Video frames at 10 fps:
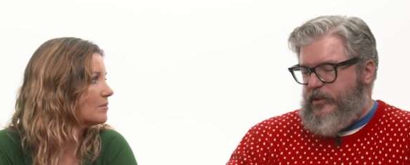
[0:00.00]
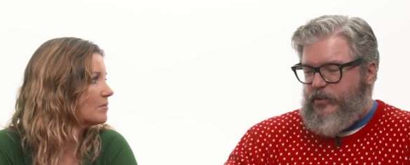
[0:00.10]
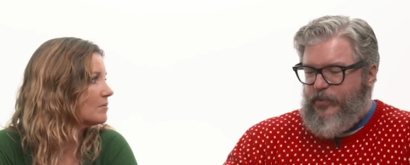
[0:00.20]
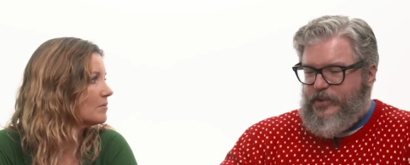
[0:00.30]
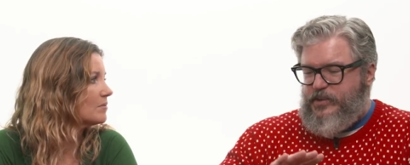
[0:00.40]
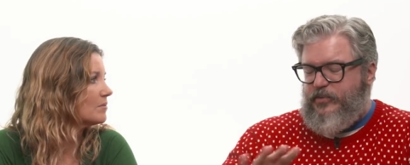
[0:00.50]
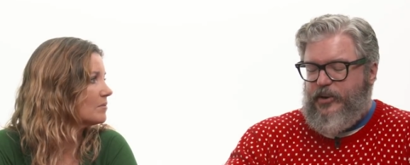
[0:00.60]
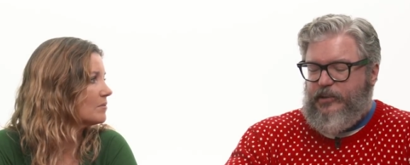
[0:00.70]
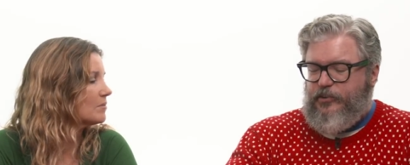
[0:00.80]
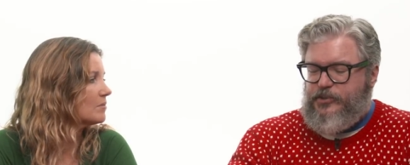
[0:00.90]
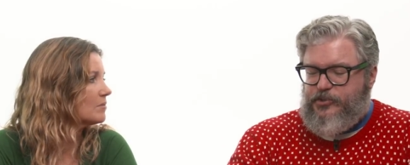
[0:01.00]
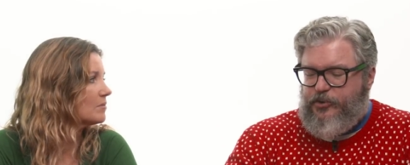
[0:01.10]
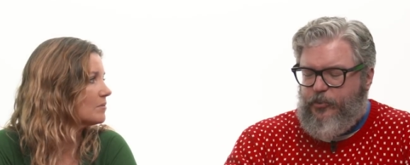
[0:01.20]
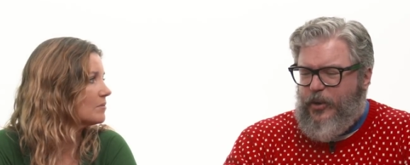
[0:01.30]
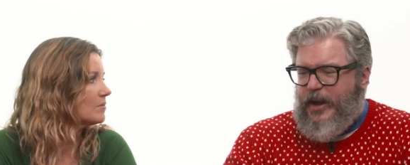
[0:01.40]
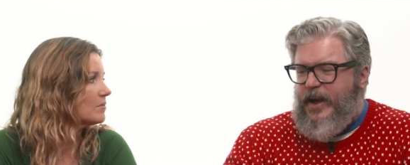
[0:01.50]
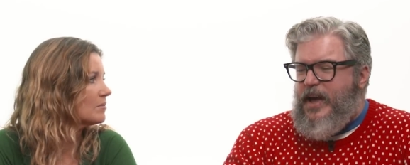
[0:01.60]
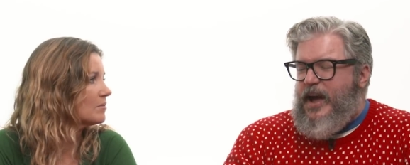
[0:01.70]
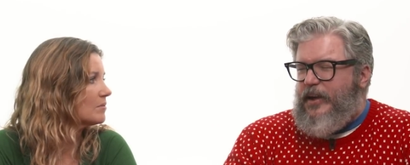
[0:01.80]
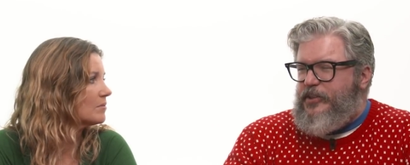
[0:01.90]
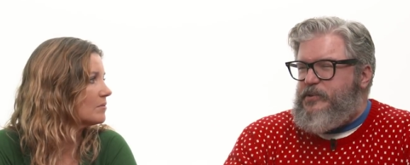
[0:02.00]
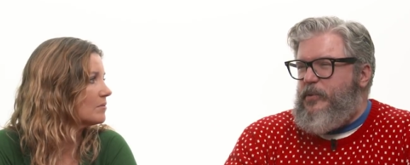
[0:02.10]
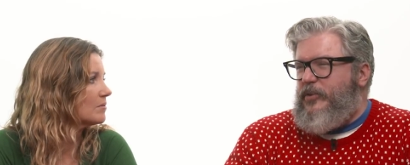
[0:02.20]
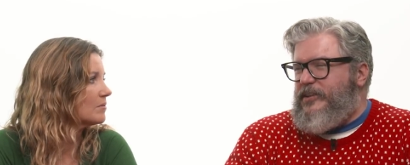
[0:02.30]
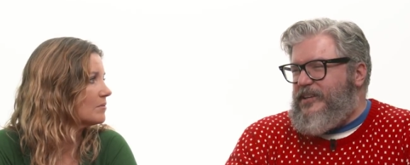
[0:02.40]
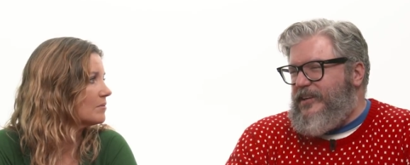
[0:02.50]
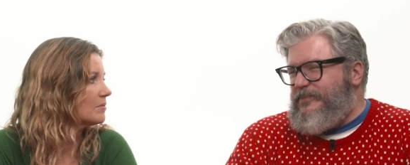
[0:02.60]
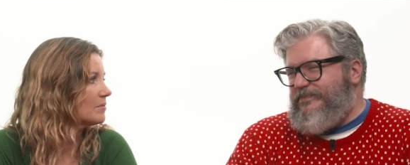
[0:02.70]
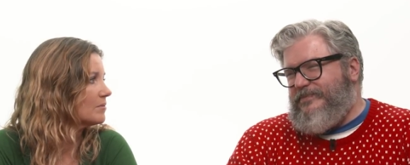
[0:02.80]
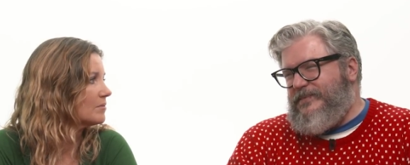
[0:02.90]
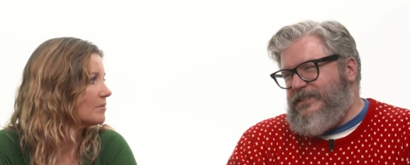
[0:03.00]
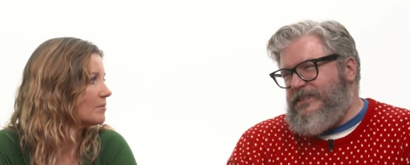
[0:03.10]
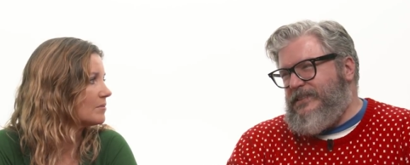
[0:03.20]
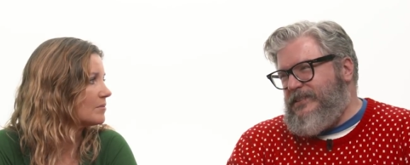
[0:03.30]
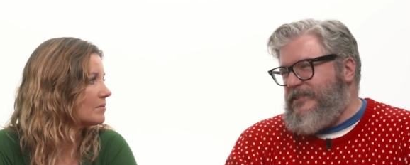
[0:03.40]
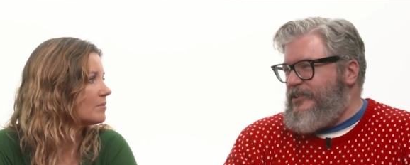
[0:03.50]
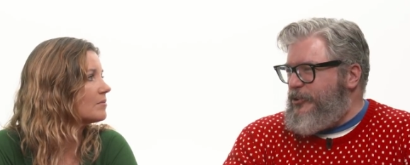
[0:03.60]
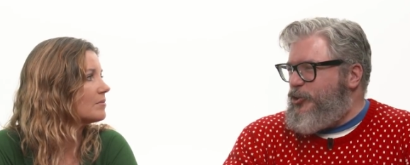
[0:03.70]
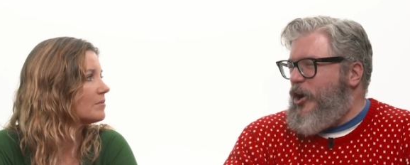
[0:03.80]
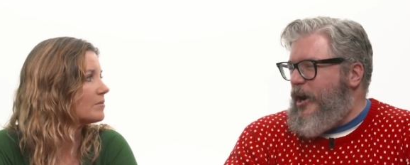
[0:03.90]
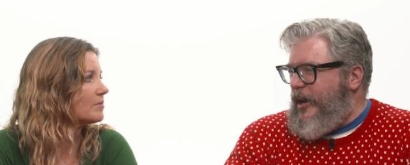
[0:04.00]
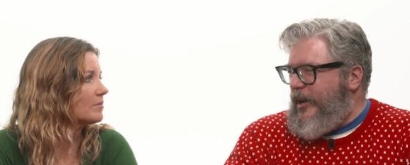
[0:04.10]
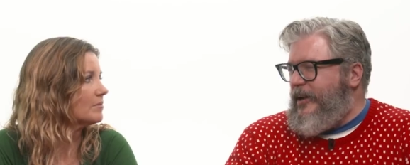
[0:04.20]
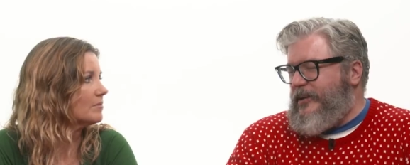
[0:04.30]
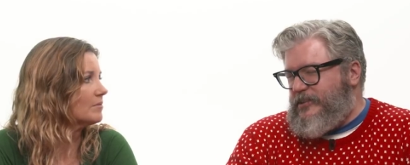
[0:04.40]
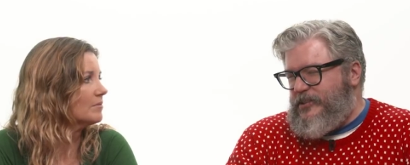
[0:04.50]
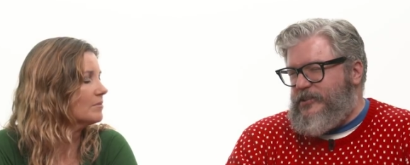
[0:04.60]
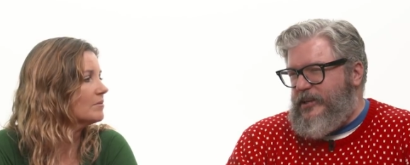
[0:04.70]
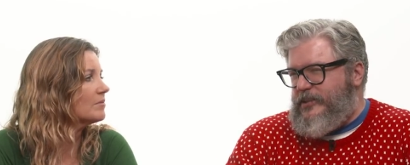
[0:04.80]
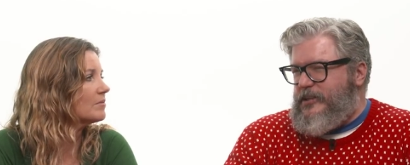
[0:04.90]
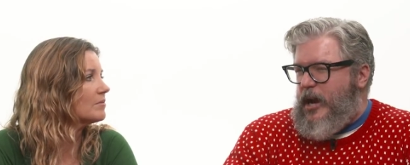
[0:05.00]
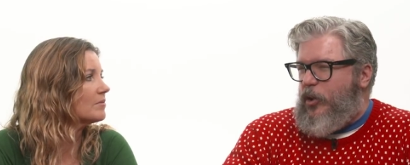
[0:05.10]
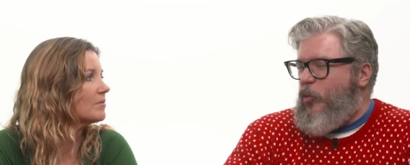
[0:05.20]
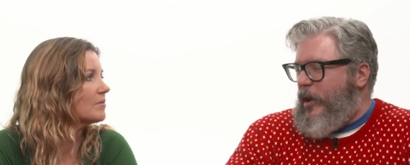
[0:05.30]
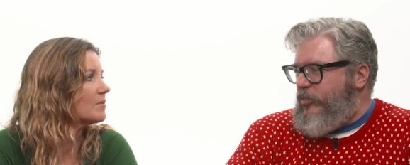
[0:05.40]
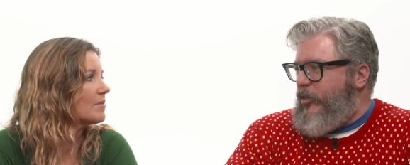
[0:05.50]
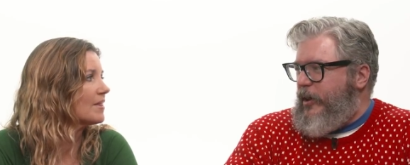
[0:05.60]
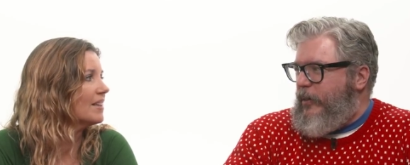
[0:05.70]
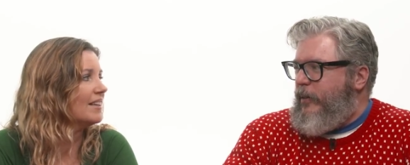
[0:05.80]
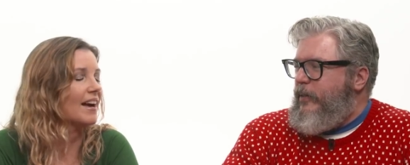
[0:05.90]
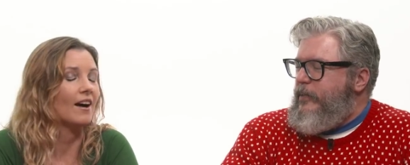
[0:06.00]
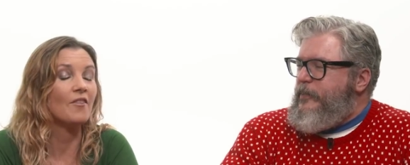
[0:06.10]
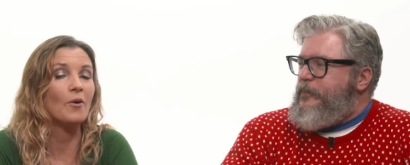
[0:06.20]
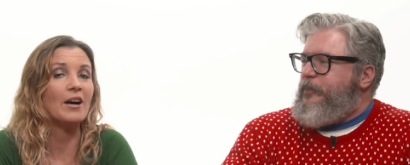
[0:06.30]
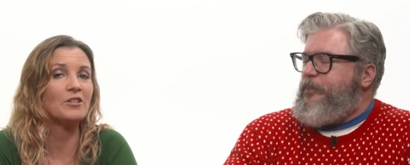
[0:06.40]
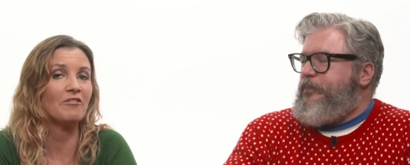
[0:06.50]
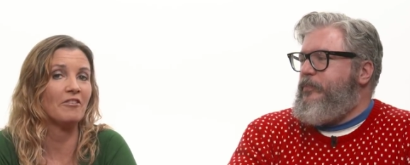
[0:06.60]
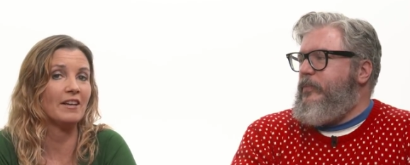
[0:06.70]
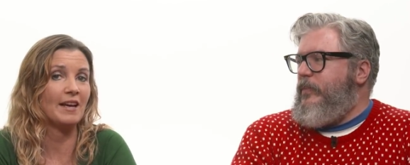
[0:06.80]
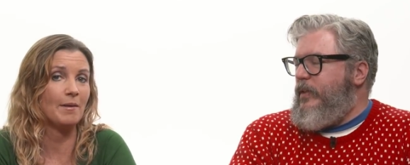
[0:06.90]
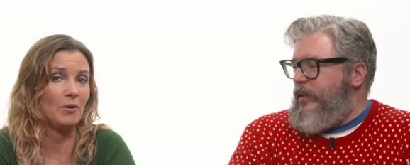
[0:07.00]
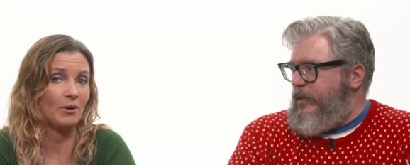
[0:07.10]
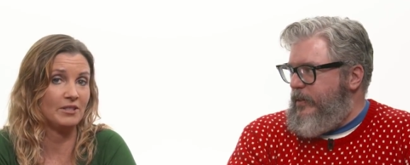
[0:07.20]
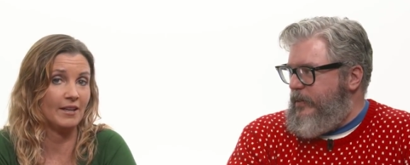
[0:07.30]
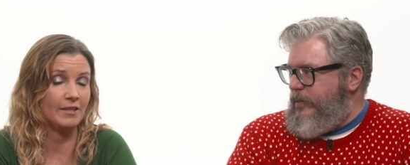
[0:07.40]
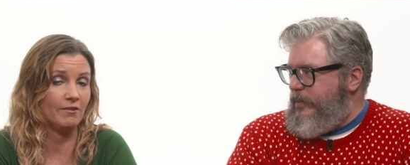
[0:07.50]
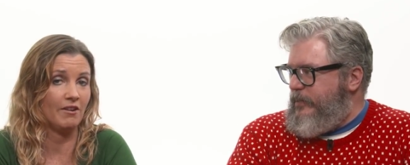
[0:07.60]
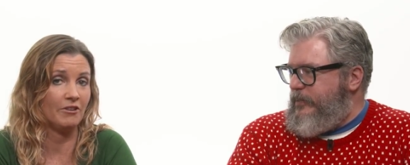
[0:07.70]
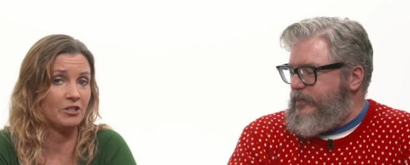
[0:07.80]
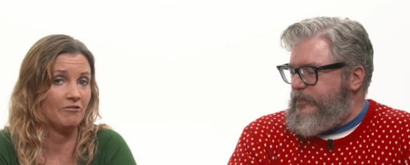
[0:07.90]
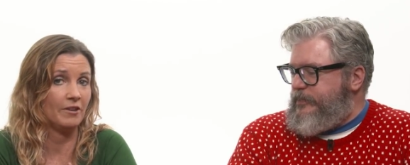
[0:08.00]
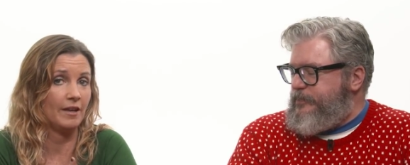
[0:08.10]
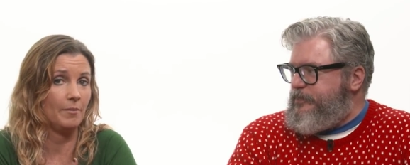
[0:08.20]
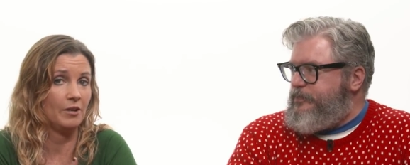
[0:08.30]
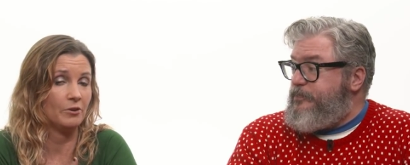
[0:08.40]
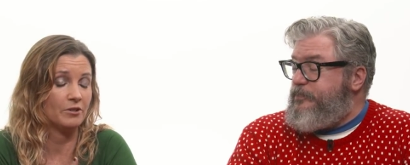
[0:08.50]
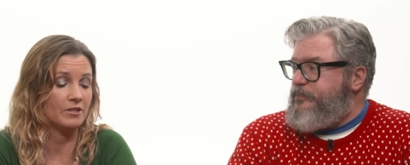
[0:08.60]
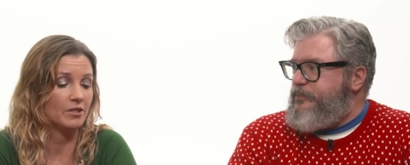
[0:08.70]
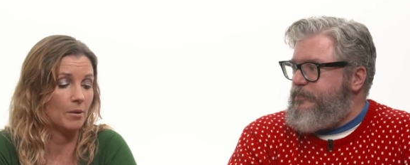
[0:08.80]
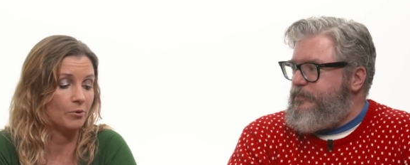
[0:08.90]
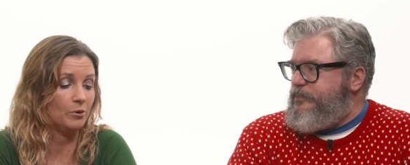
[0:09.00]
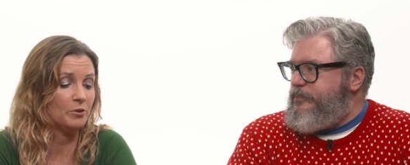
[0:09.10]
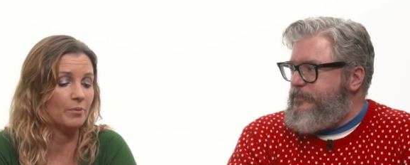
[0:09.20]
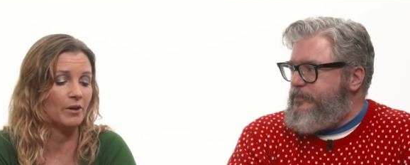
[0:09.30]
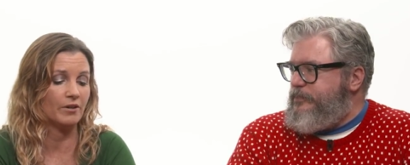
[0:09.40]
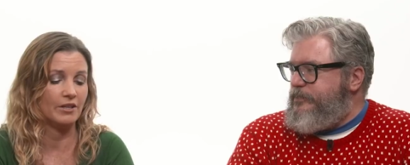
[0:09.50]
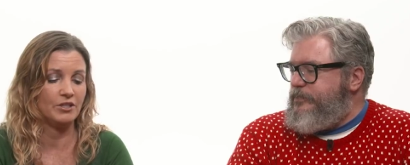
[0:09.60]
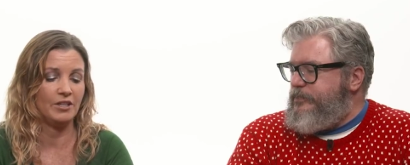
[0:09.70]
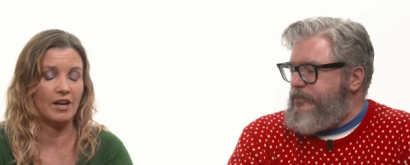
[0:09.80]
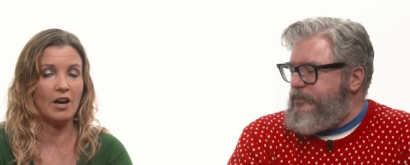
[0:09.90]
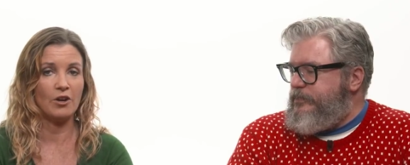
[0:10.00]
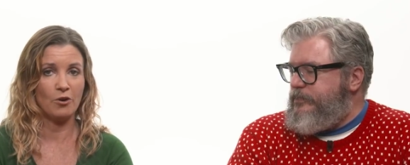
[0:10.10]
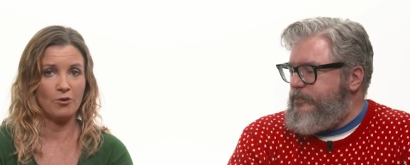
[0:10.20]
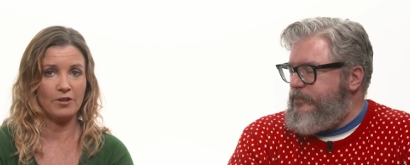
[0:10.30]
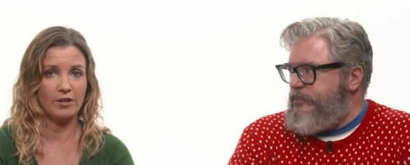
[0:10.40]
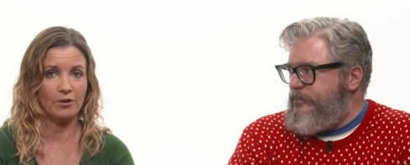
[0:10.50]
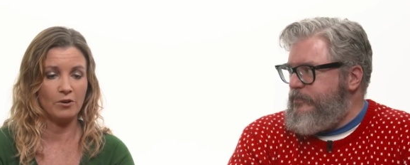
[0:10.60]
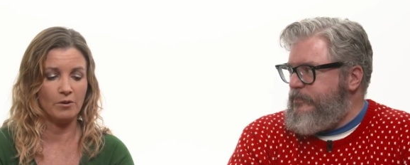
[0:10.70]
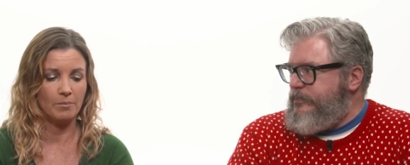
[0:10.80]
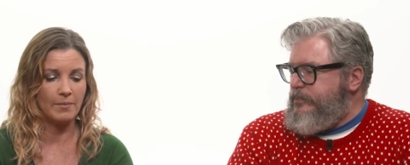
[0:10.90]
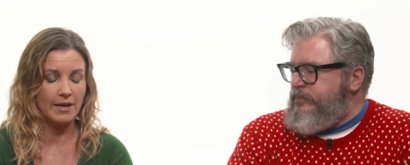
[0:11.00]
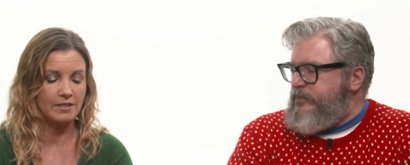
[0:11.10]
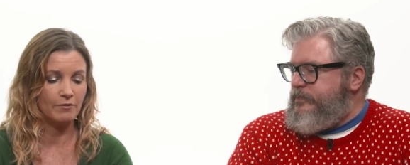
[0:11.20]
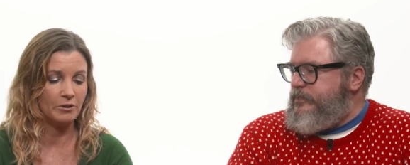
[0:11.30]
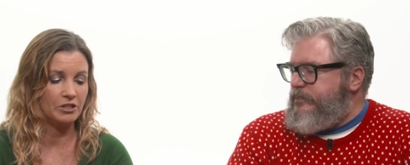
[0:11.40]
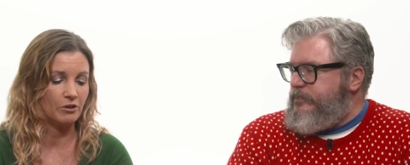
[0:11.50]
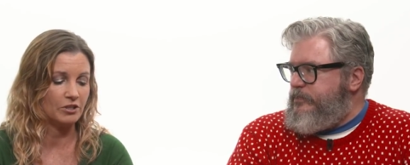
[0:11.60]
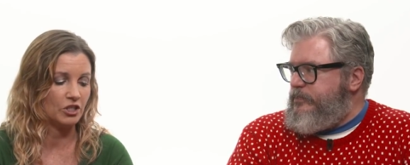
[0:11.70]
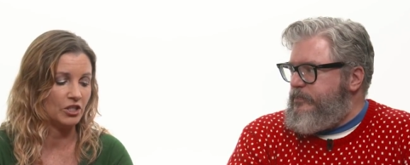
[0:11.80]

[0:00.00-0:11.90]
Speaker 1: it's festive and it looks a certain way. And this movie, it's like Mm, you're trying. It's just it's not quite there.
Speaker 2: Yeah. Although, as our friend Amy, once again to reference our friend Amy Nicholson's Tom Cruise book, as she unearthed in her massive research that